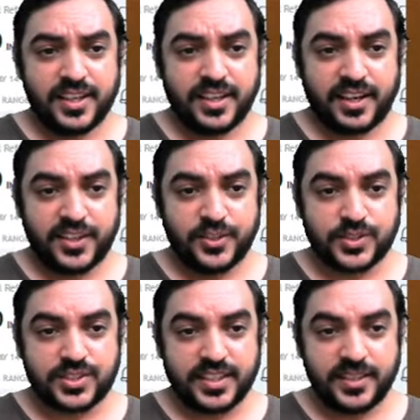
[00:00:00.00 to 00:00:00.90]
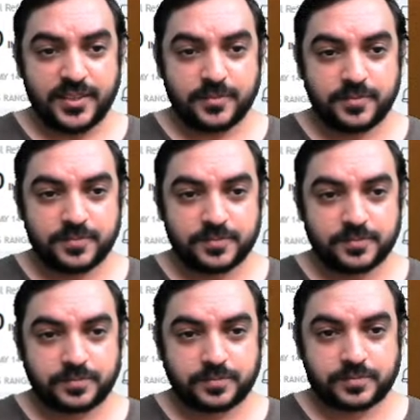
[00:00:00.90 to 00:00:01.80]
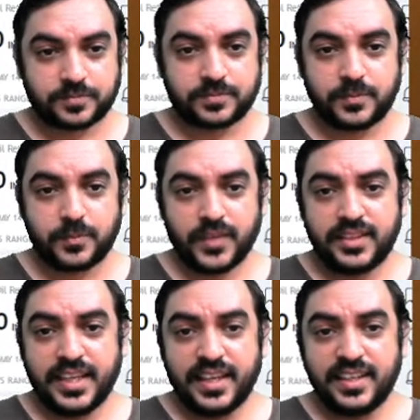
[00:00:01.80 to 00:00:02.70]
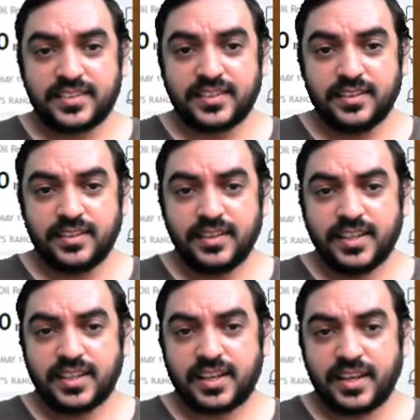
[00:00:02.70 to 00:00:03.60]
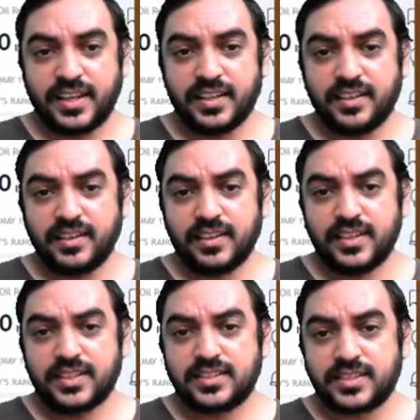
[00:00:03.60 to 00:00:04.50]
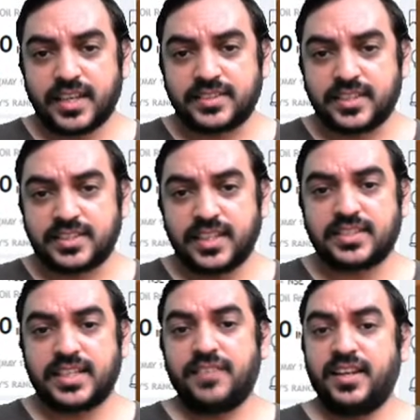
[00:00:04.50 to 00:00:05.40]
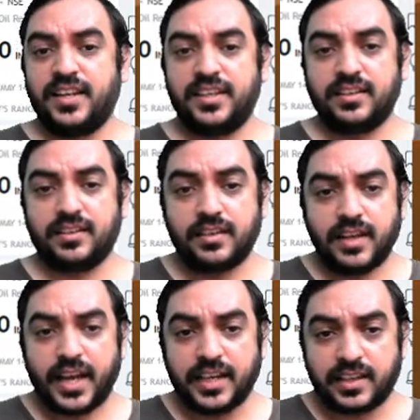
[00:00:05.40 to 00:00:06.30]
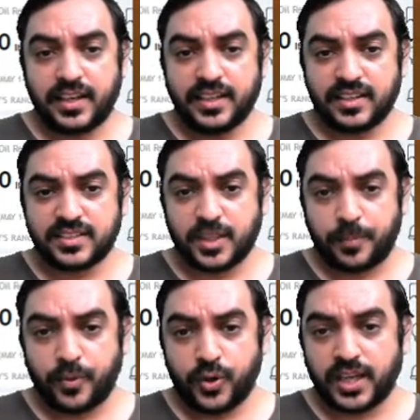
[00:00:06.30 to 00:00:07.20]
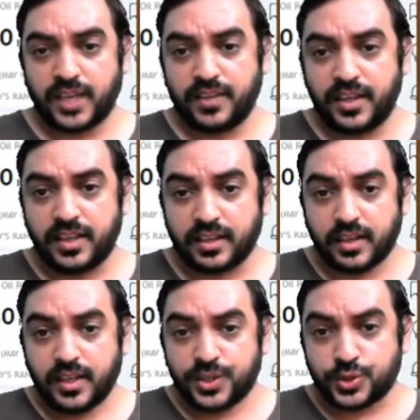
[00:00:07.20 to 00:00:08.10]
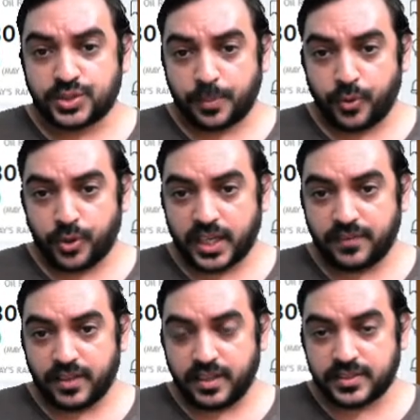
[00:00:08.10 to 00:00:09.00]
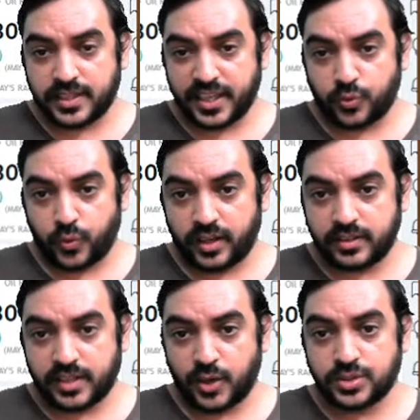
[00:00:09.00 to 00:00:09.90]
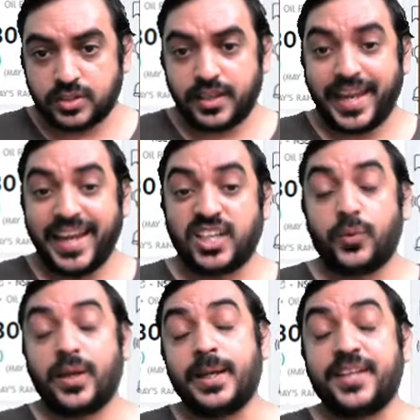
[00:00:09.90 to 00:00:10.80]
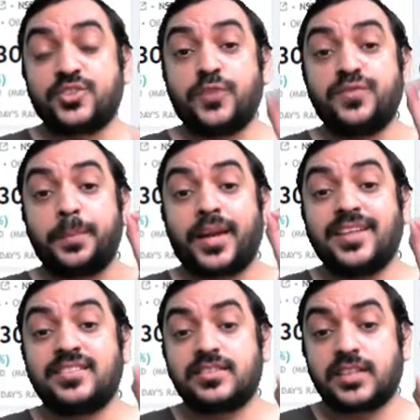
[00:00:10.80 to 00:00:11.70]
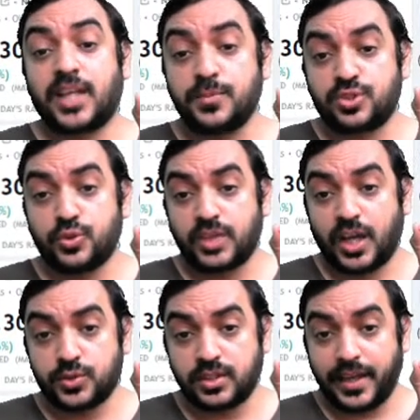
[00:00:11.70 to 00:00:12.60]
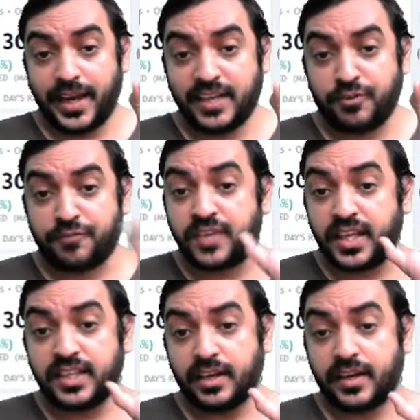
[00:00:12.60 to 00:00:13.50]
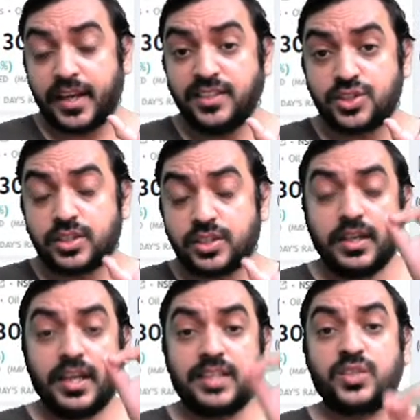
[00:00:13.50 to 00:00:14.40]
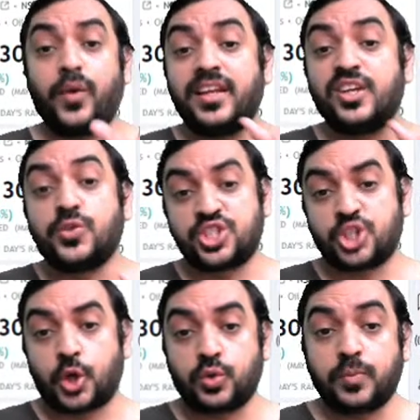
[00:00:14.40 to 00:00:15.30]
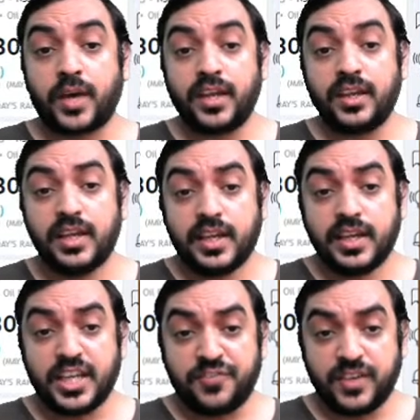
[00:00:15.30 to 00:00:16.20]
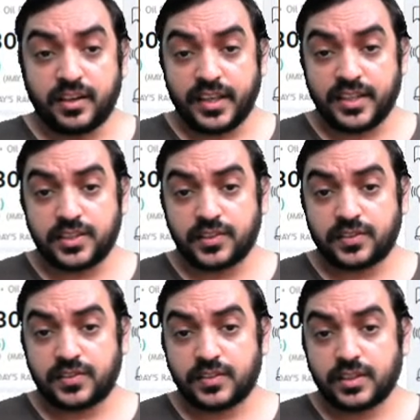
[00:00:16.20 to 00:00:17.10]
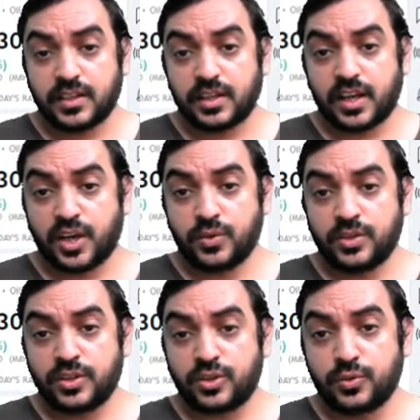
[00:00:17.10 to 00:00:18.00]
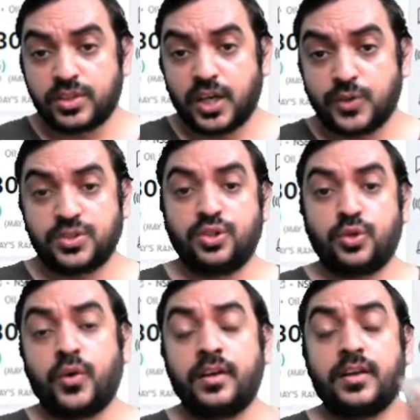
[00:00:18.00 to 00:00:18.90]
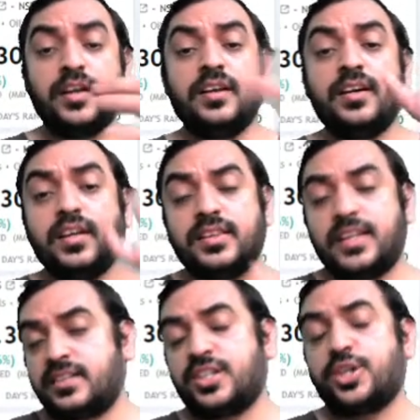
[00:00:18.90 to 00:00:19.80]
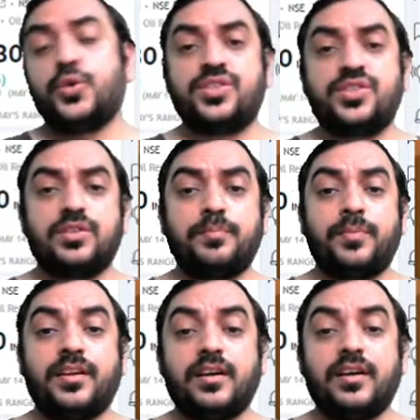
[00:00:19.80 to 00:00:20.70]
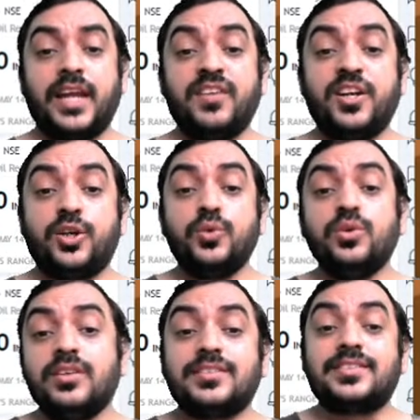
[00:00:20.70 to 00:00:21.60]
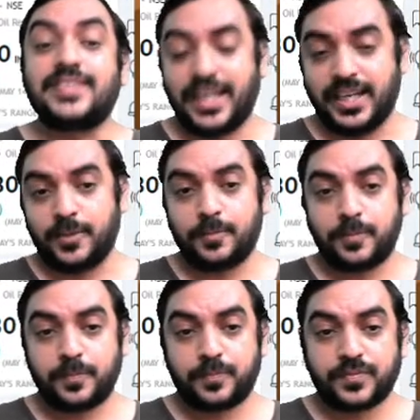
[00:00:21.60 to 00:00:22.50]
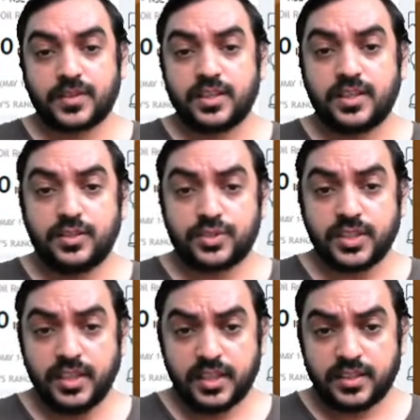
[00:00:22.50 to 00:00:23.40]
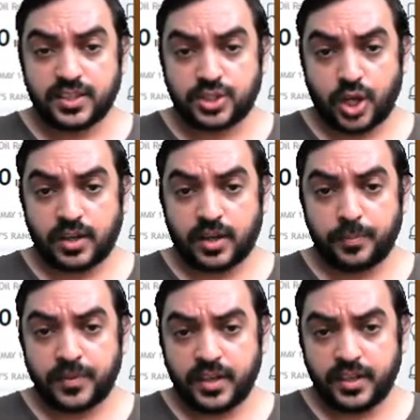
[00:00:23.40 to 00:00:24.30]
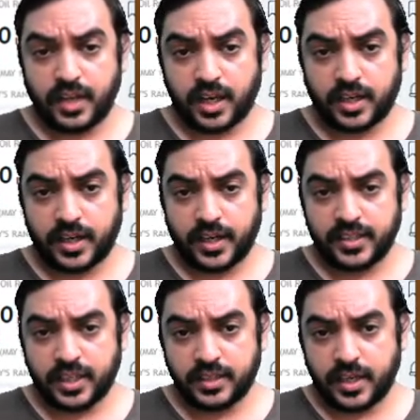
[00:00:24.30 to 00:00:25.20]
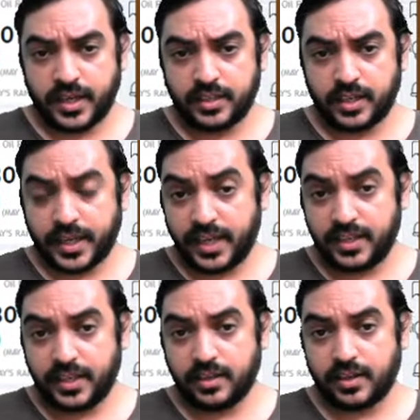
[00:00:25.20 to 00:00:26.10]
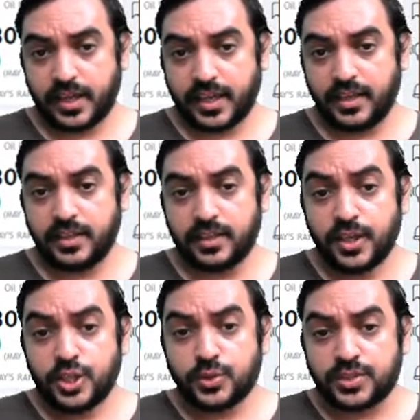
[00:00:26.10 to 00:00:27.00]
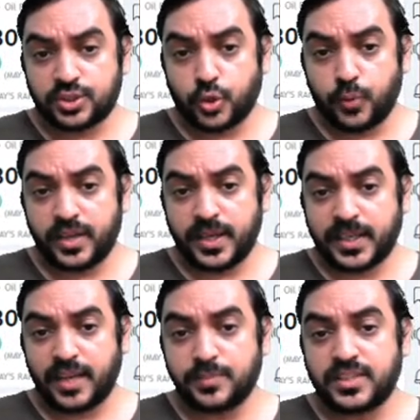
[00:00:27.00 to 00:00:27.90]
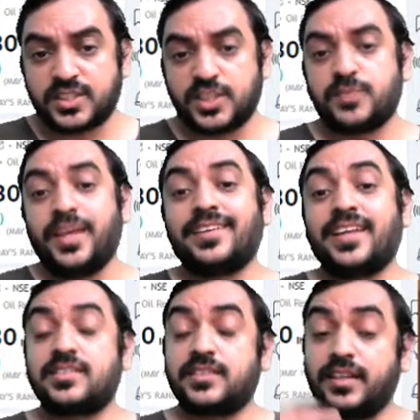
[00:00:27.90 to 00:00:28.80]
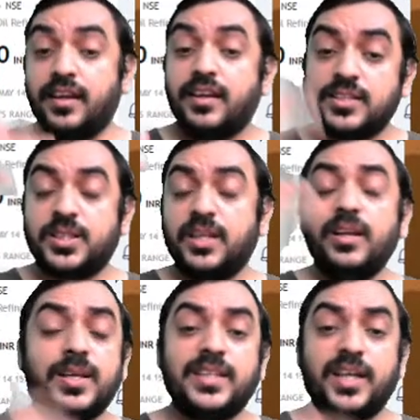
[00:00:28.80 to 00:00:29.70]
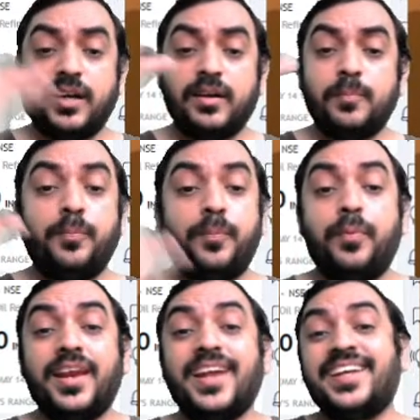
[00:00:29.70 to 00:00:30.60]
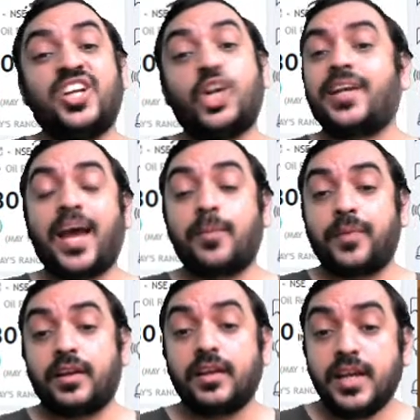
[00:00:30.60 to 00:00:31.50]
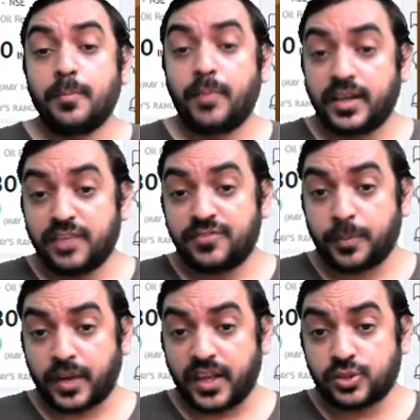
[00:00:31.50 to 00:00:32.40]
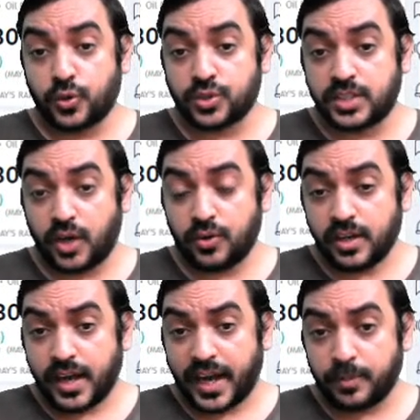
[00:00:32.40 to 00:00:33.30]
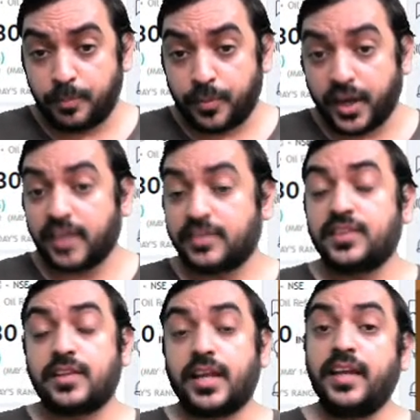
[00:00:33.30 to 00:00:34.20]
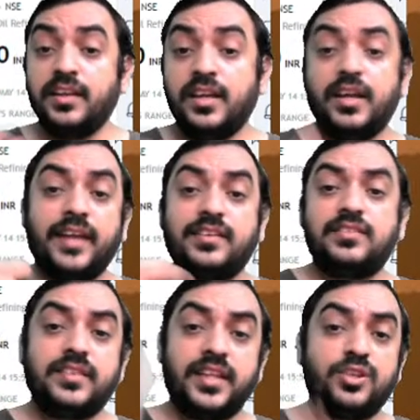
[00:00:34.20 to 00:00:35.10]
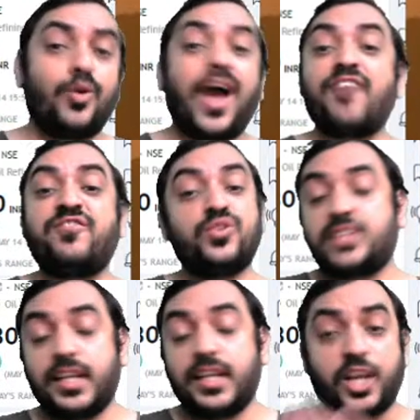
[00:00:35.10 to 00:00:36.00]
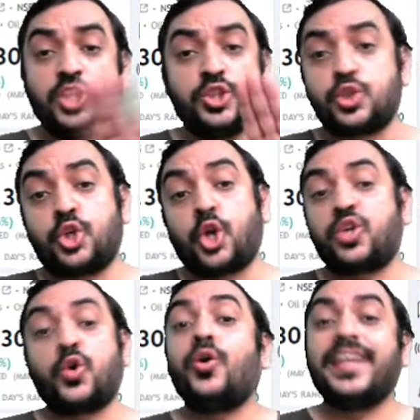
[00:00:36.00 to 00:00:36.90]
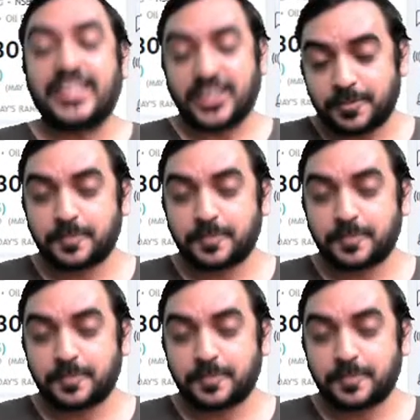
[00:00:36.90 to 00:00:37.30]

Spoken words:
You see, there is a clear resistance level here and clear support level here. So support level is like 1820. So if the price comes to 1850 range, it's a very good stock to buy. If it reaches around 2200, that's a good level to sell. You see the stock comes right again here. You see so many times this is being tested. Still the break did not happen. But if the price goes down and break this line, then you have to sell it. You should not hold it.